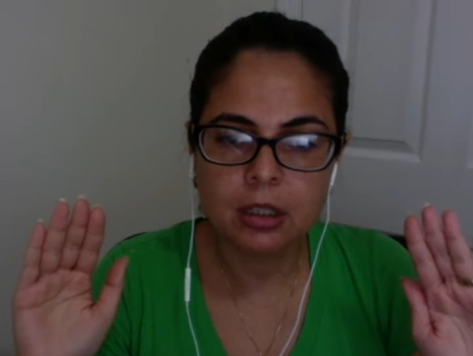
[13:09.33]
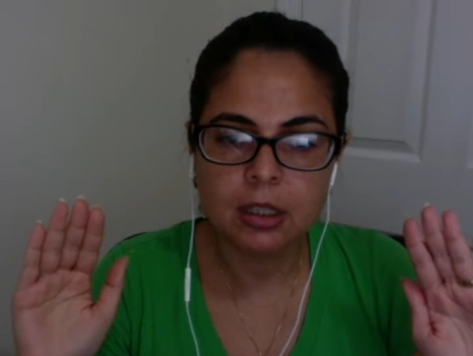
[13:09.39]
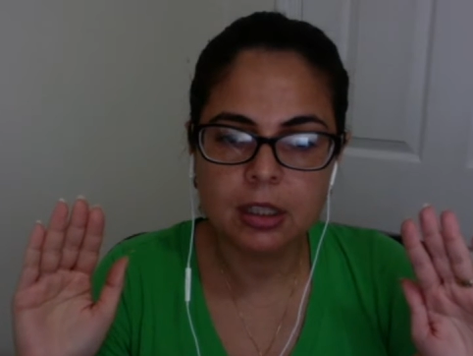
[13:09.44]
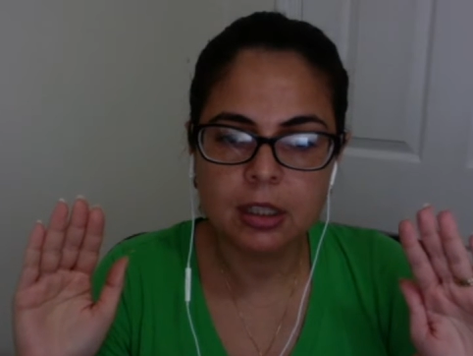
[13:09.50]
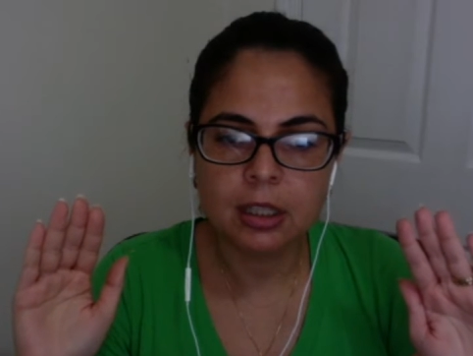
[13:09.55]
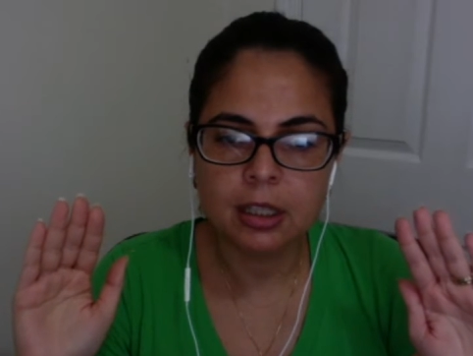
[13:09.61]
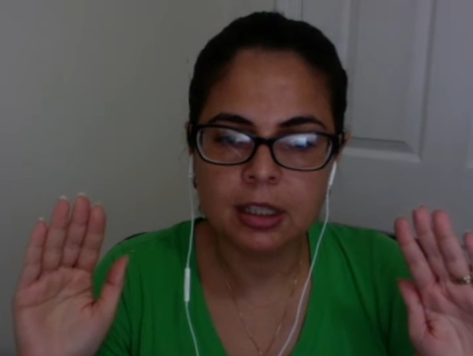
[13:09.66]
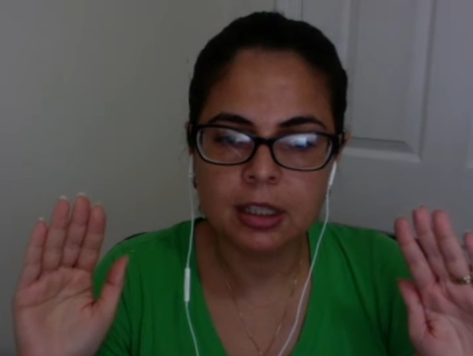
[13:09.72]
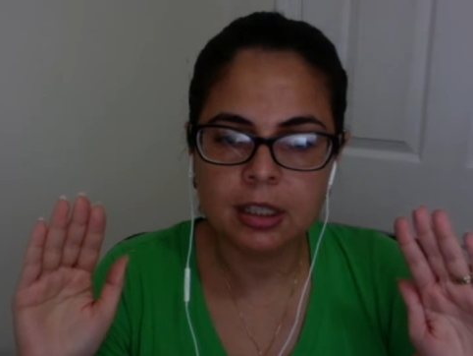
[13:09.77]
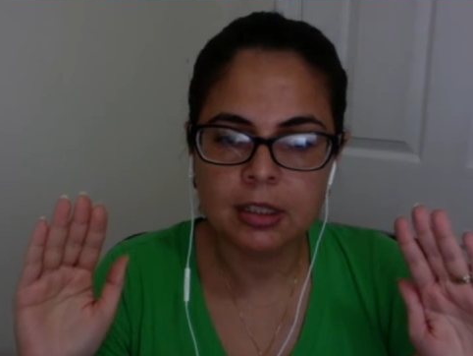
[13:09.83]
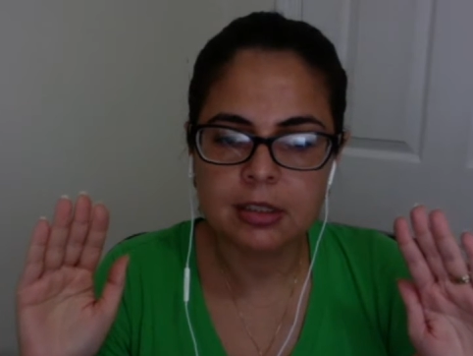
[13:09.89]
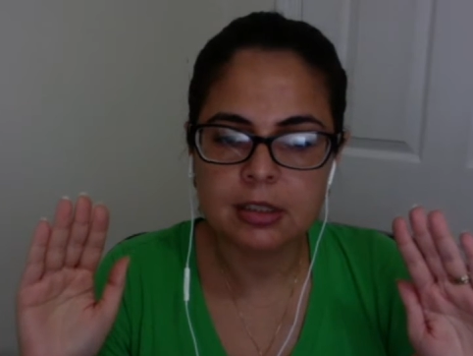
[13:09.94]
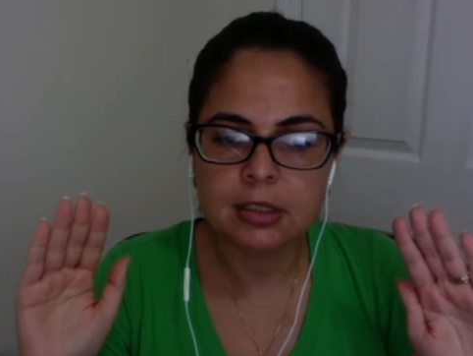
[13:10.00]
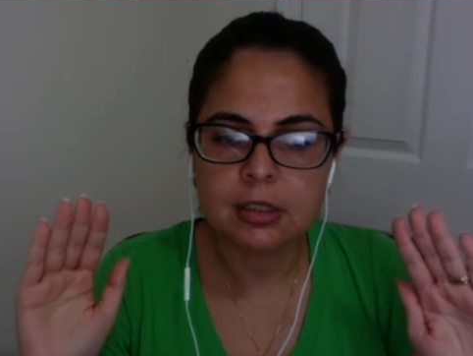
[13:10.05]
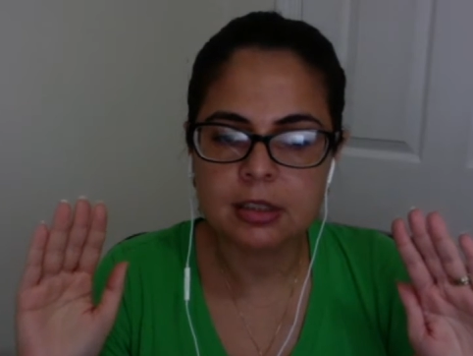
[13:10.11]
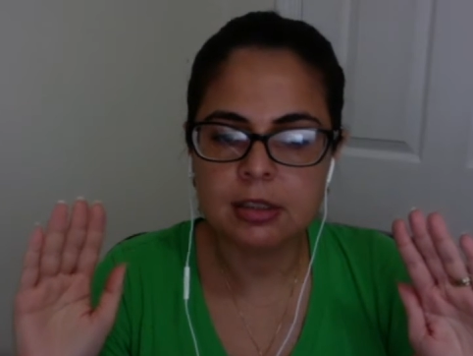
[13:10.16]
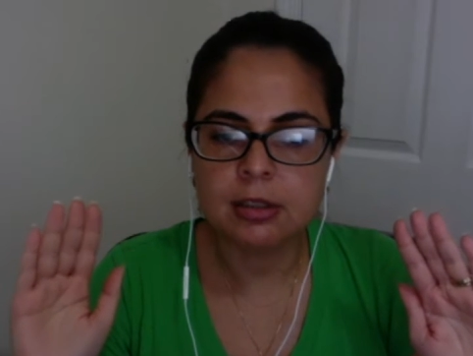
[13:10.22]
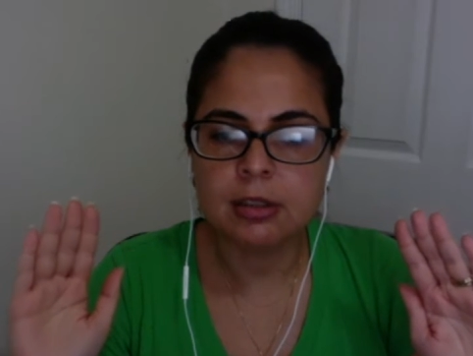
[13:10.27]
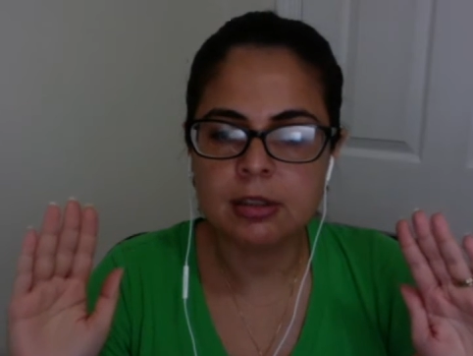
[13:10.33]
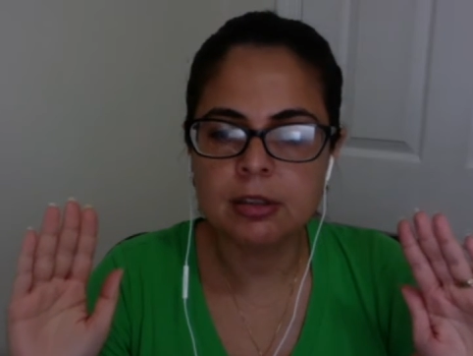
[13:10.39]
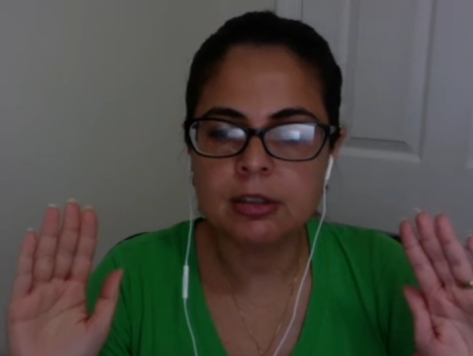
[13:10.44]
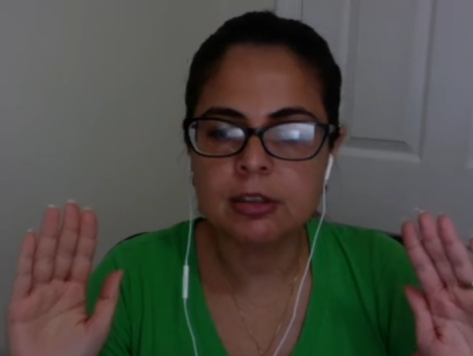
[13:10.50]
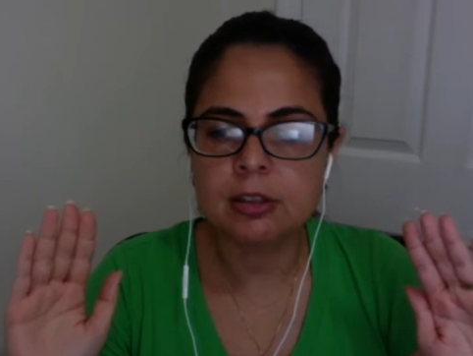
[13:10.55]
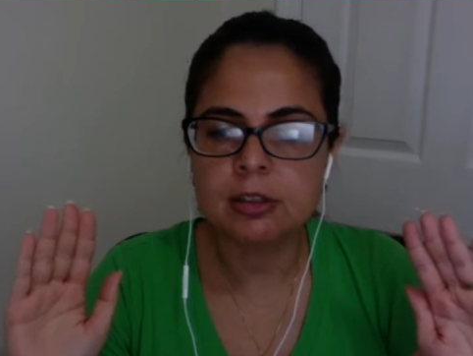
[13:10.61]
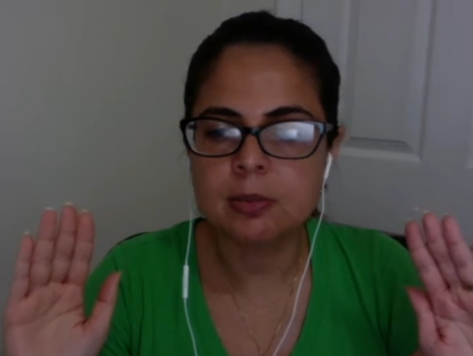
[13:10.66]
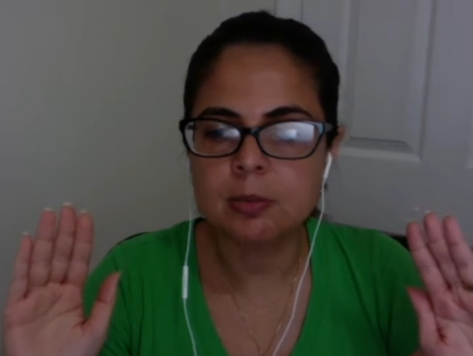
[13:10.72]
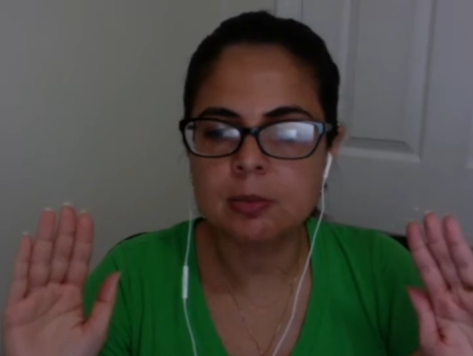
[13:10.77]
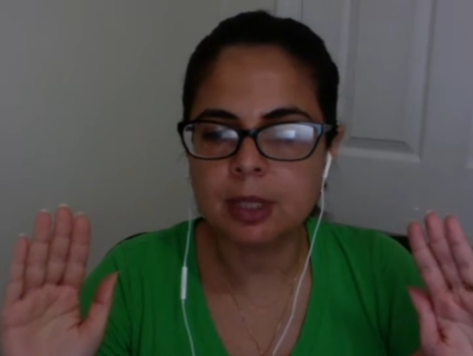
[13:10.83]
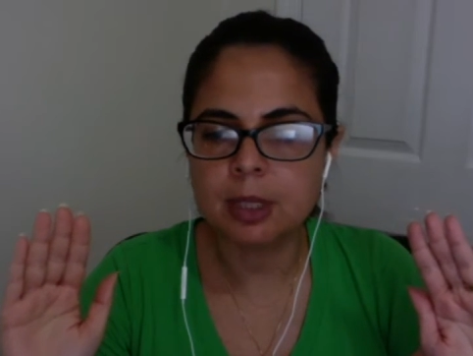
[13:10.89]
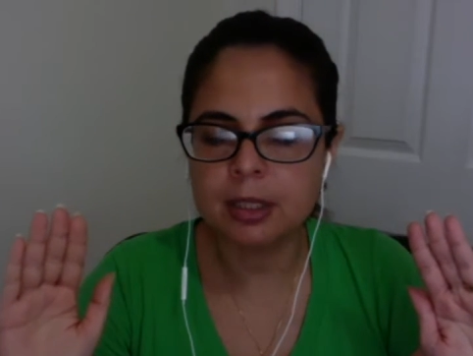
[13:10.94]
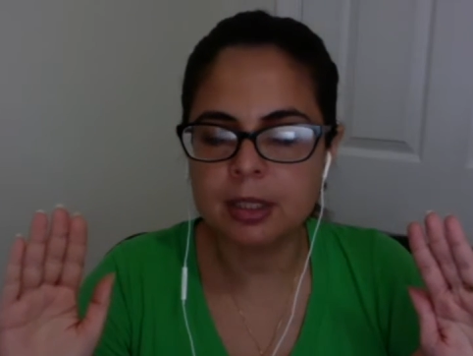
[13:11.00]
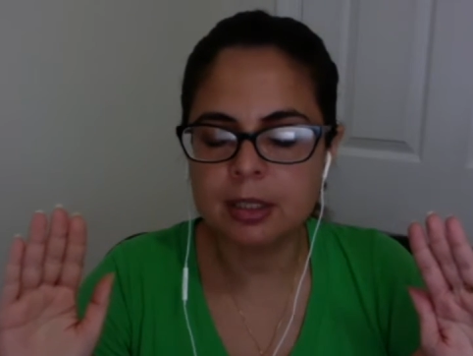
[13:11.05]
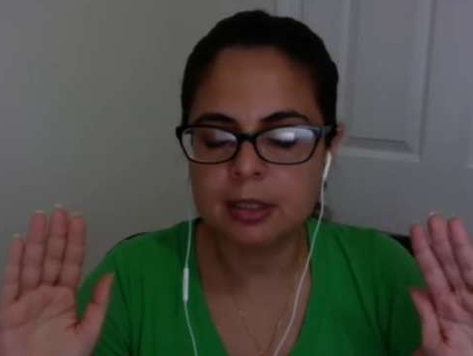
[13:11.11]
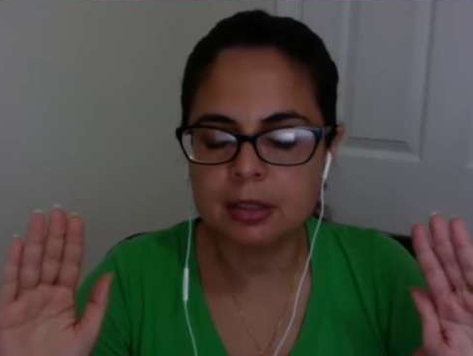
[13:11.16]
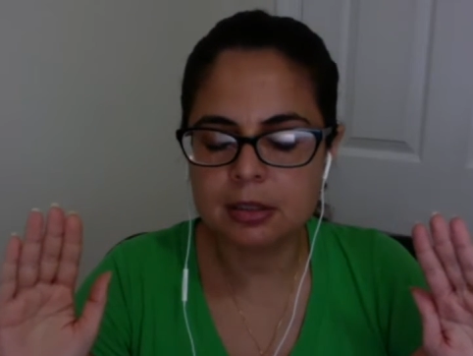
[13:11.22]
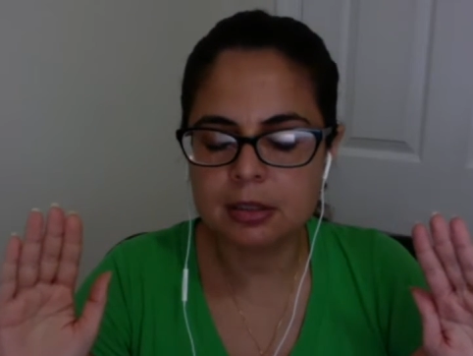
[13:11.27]
it is still a
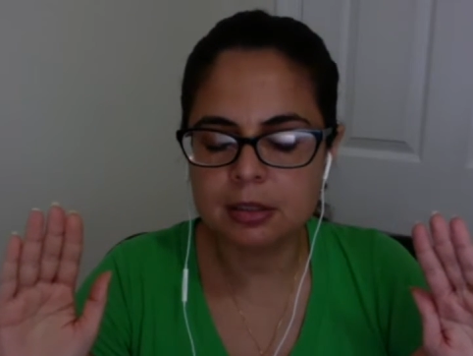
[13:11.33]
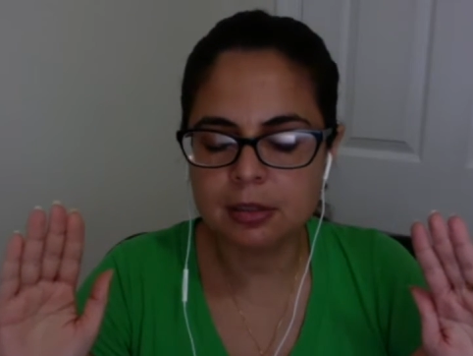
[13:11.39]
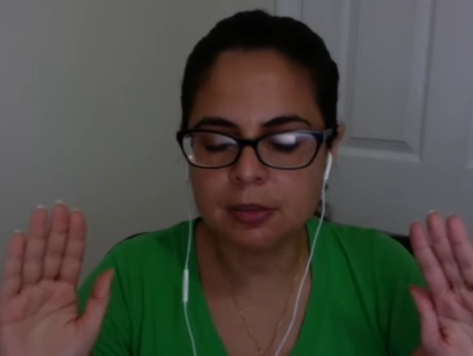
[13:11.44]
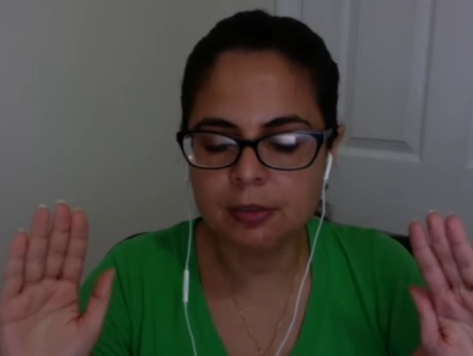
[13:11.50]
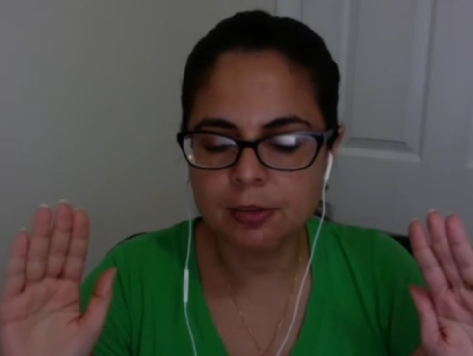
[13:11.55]
space of